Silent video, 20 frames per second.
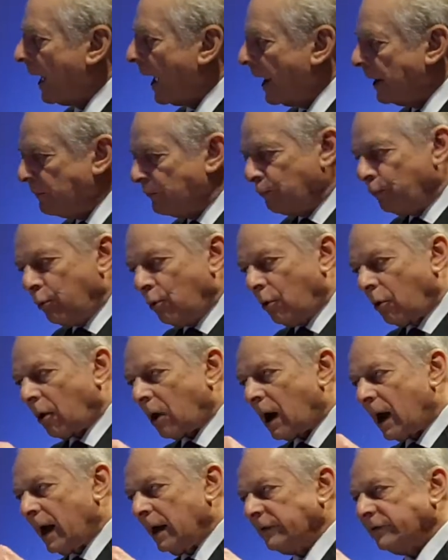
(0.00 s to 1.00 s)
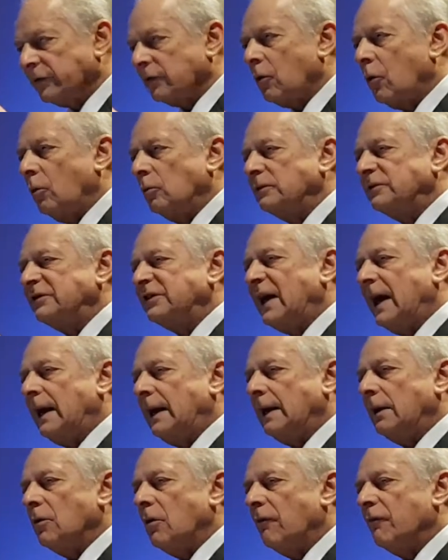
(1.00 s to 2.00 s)
and pour ice-cold
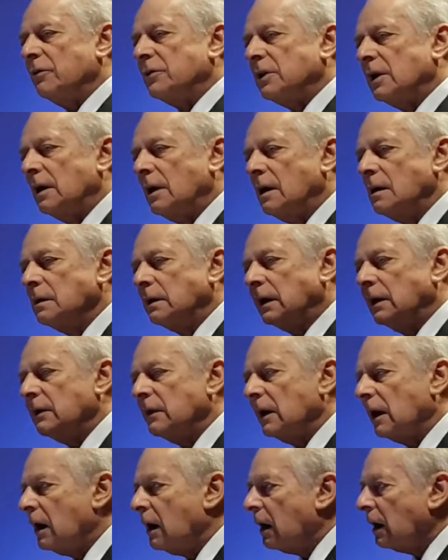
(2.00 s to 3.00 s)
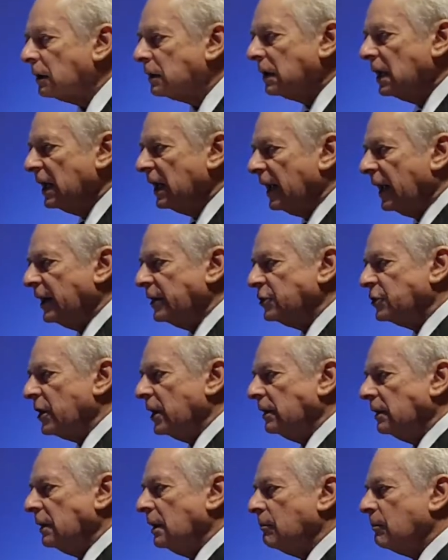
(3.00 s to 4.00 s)
saline over the lung and the heart and
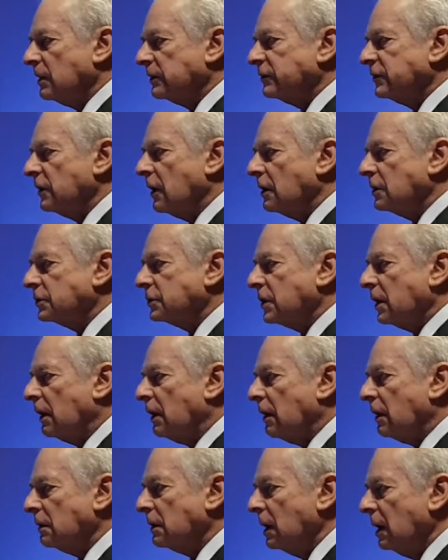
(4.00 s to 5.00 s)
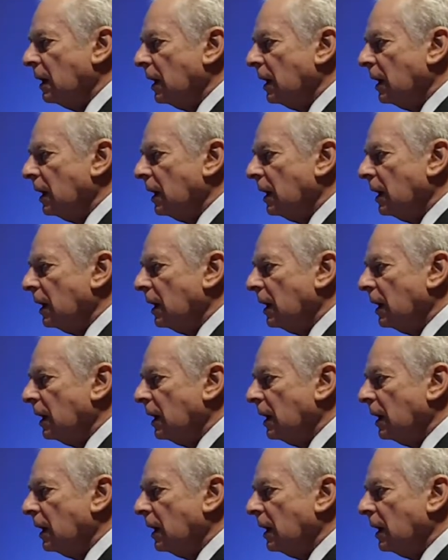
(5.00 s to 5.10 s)
gently massage the heart